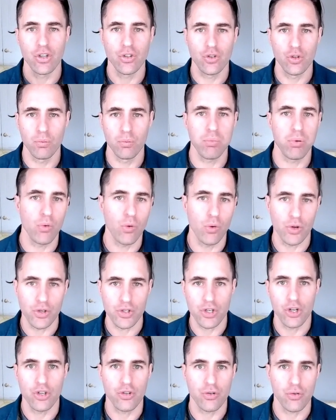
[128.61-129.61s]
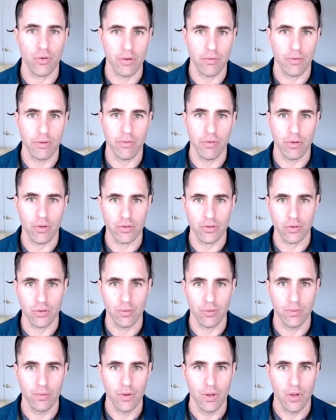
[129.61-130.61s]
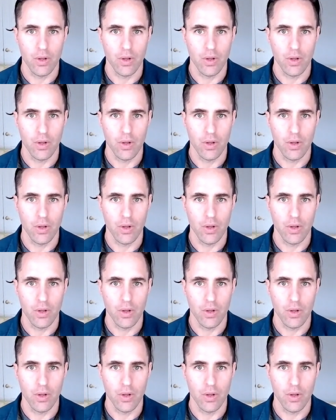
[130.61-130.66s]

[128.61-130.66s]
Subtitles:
to bullish trend reversal.